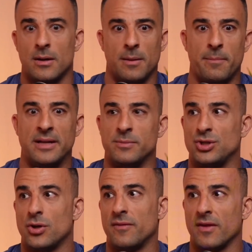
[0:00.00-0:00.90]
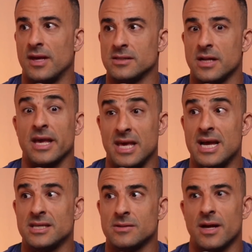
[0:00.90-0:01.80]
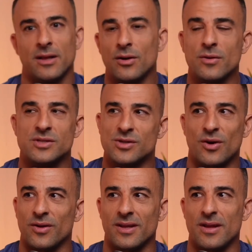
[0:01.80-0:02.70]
Majority of the kids are like, yes. We're like, no, it's not.